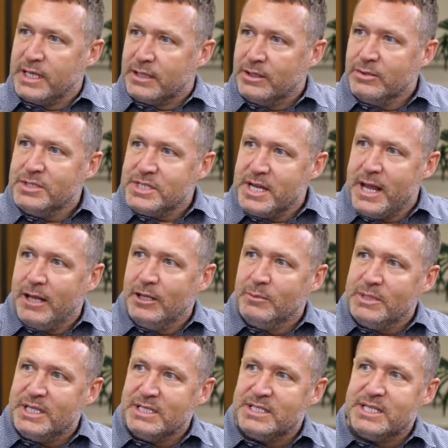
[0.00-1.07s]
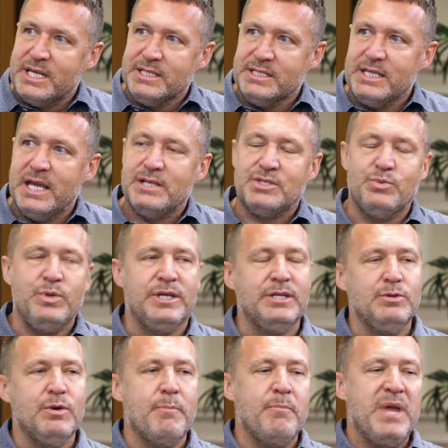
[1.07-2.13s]
Like, there is an element that says, yes, we can
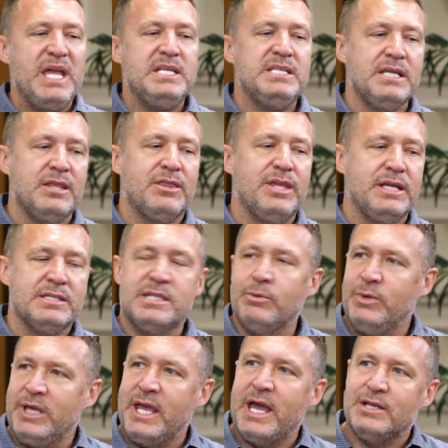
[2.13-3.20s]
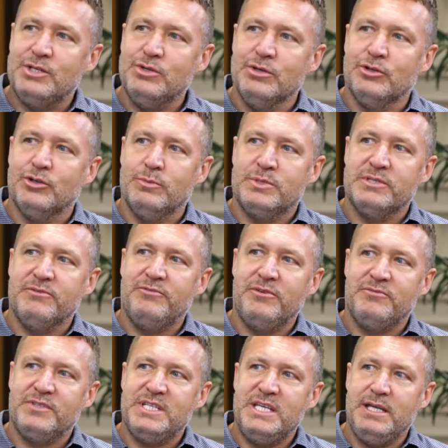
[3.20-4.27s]
do amazing things that we can't do in groups of
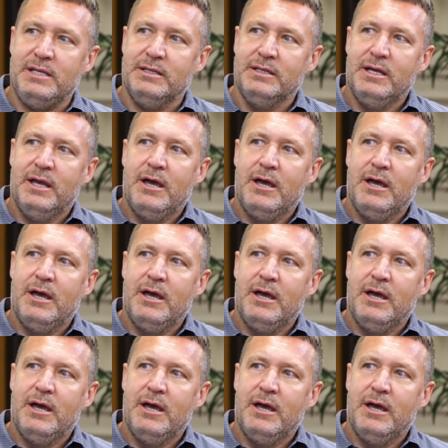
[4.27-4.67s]
15.